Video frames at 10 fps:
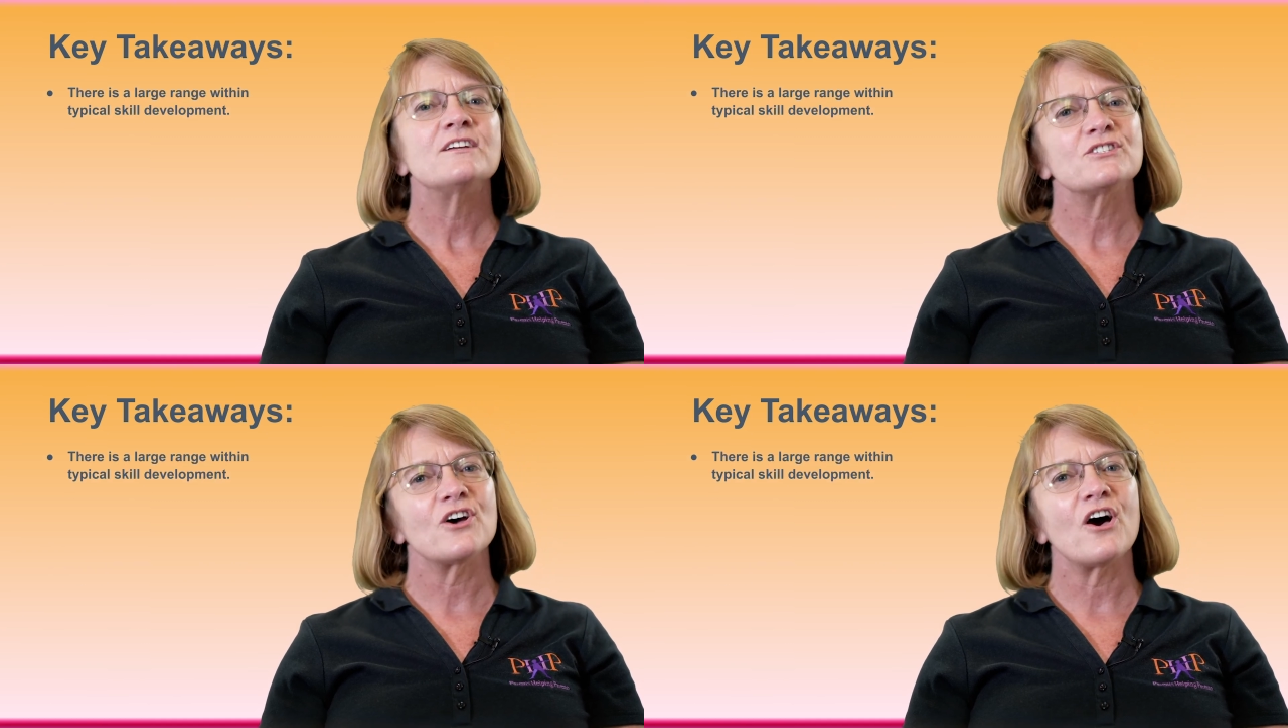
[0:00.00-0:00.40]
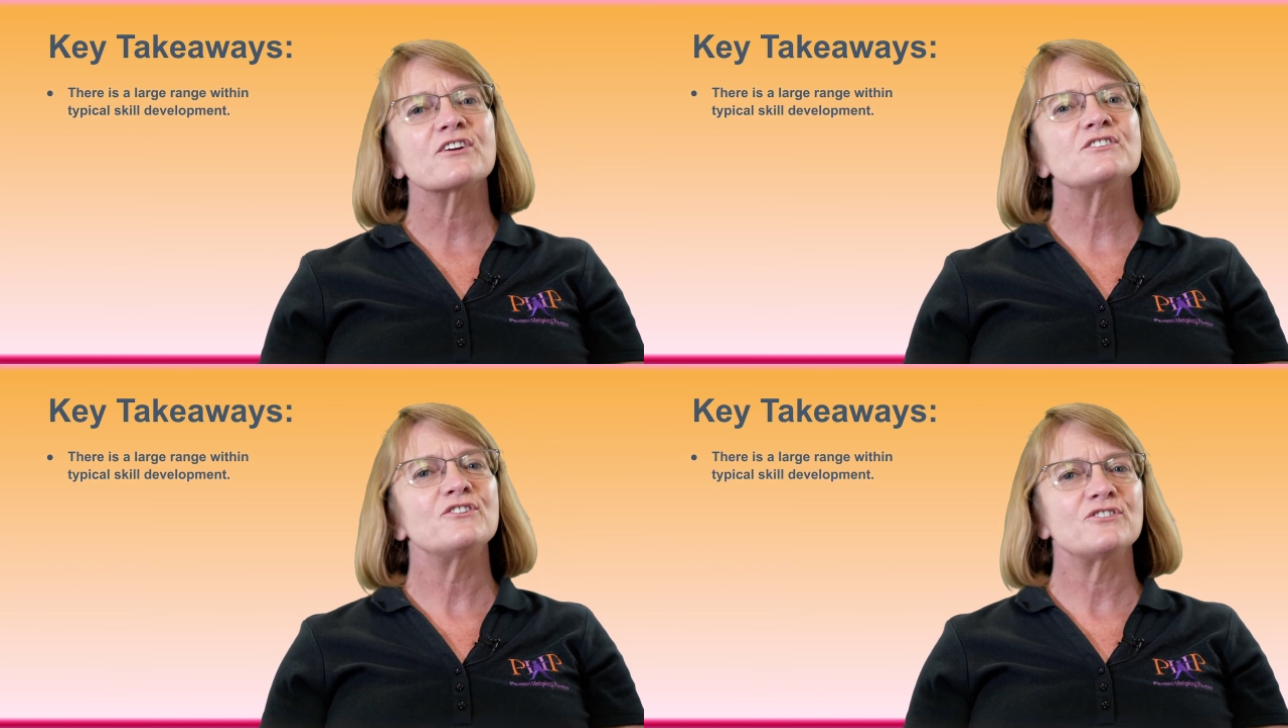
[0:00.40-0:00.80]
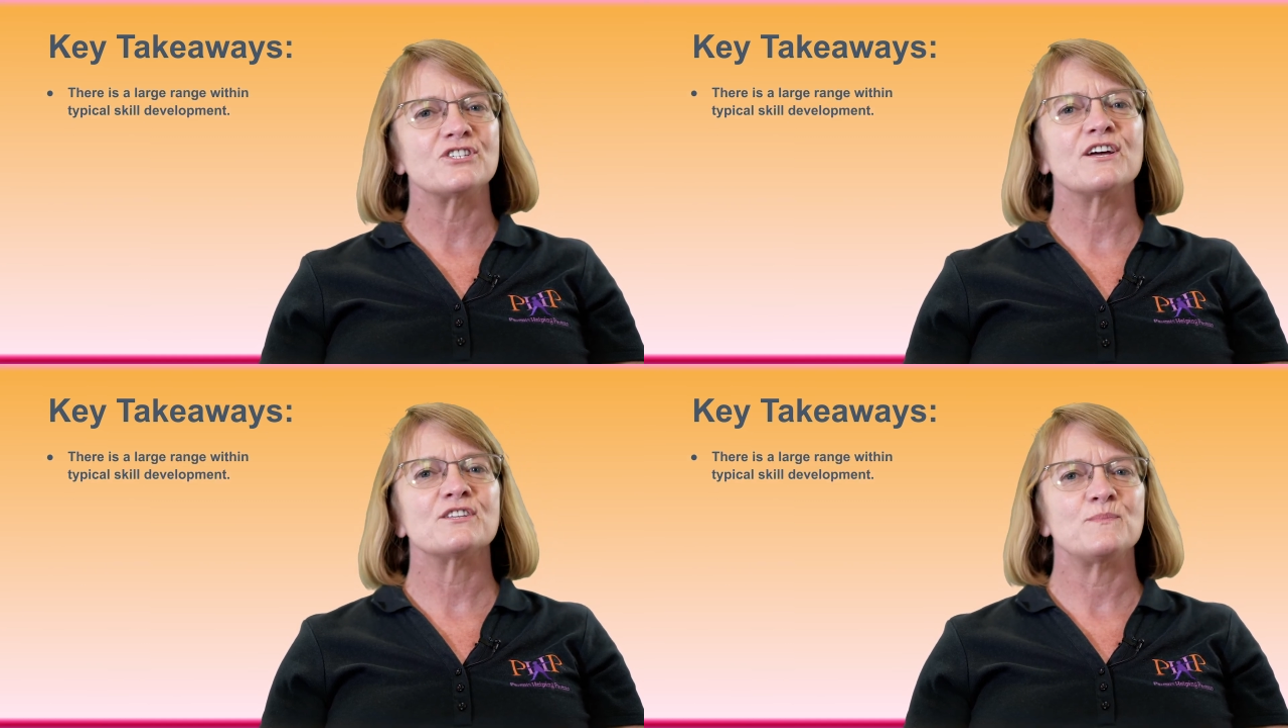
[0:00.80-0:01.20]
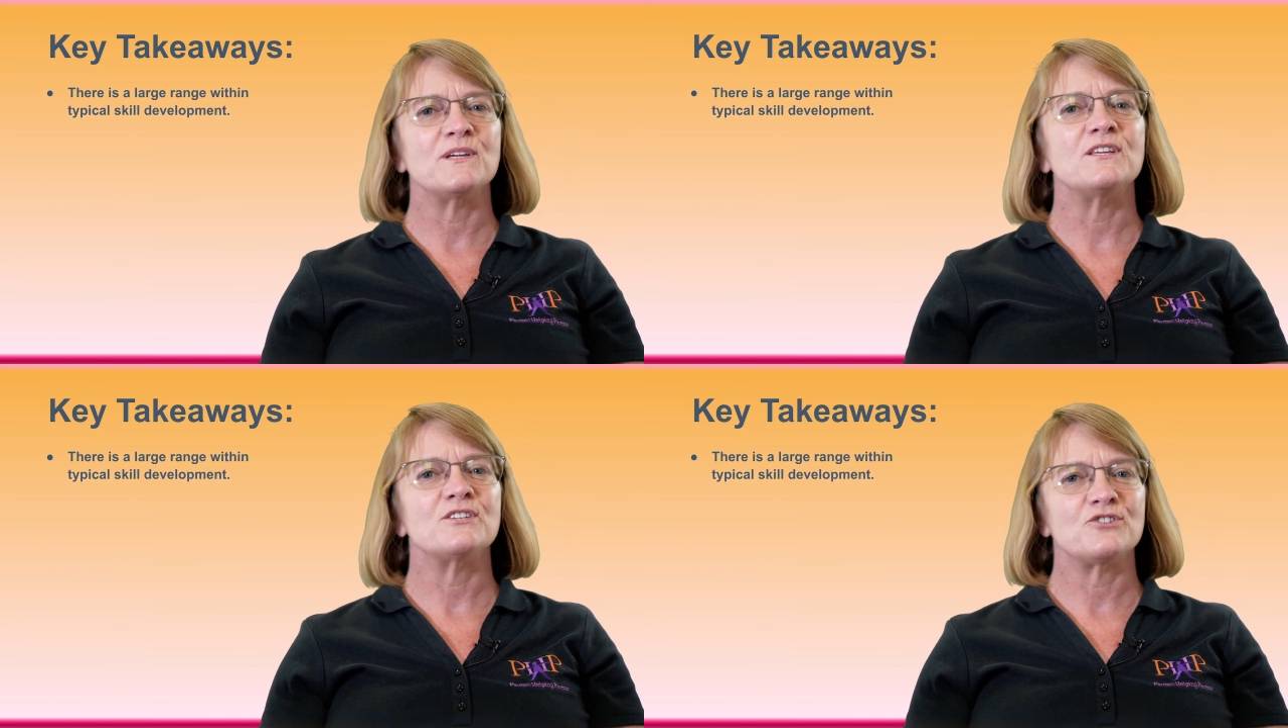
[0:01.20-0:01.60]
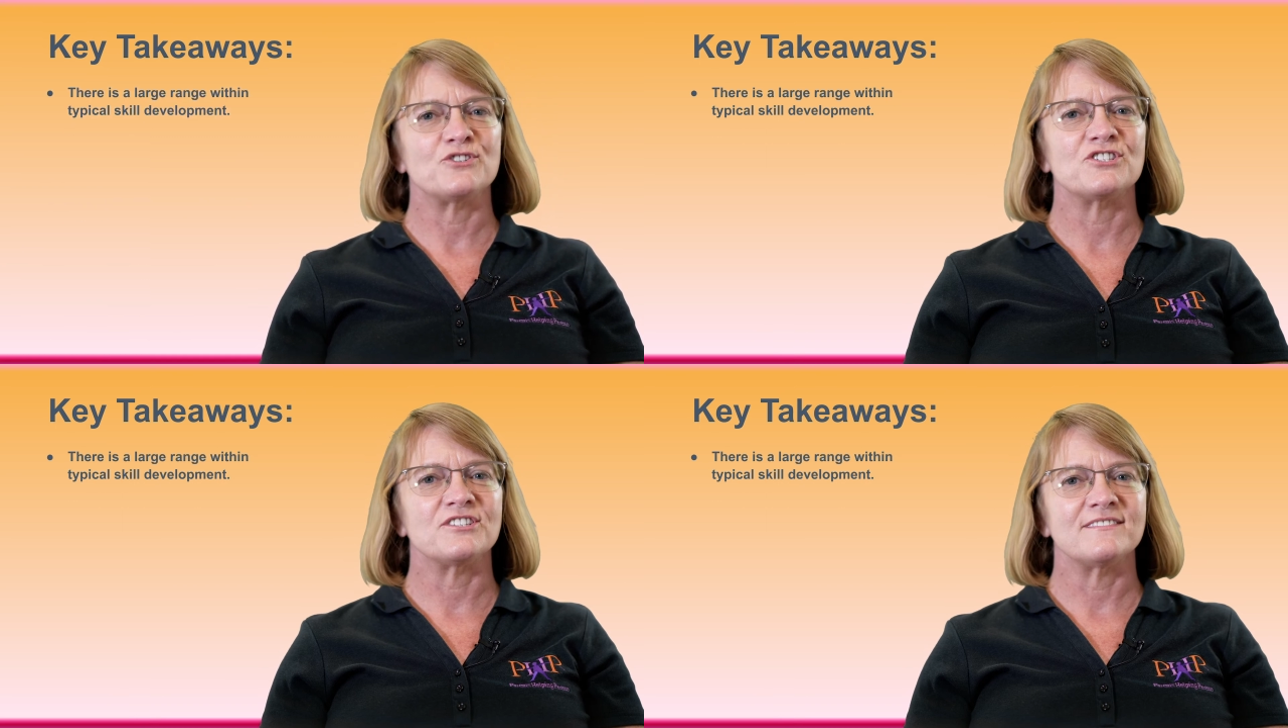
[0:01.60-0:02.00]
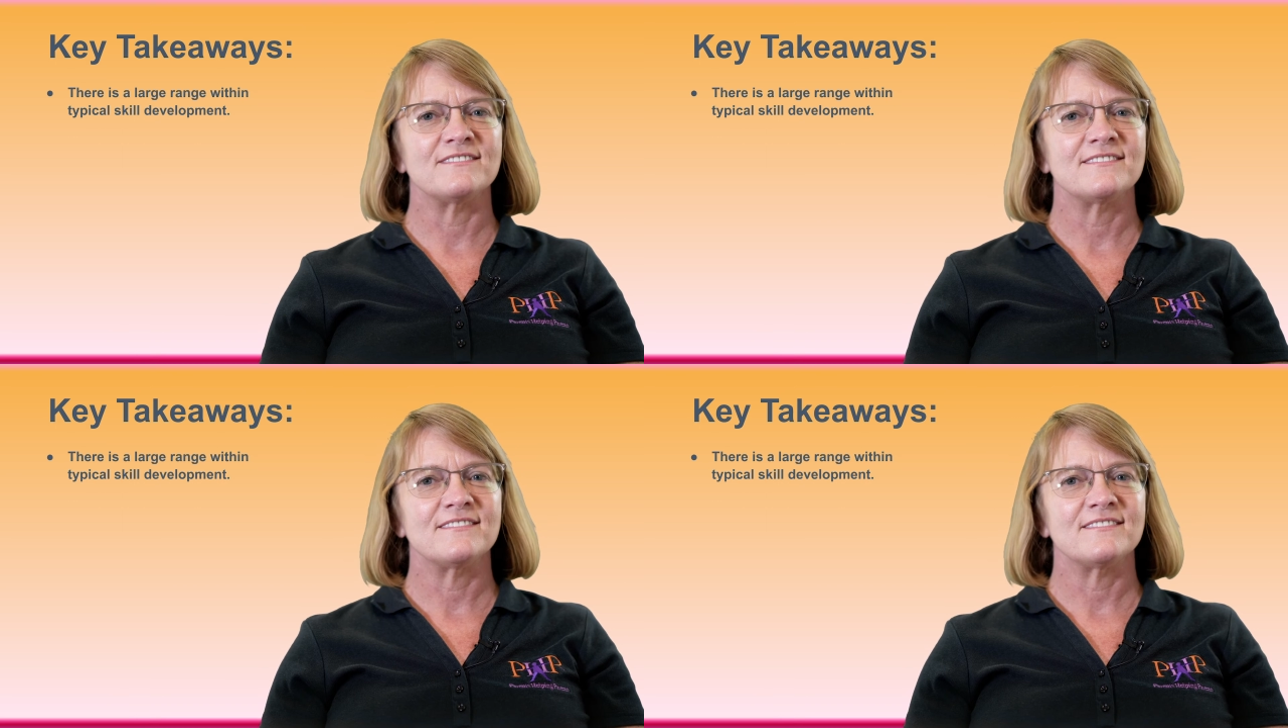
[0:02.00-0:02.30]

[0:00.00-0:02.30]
talk to your child's pediatrician.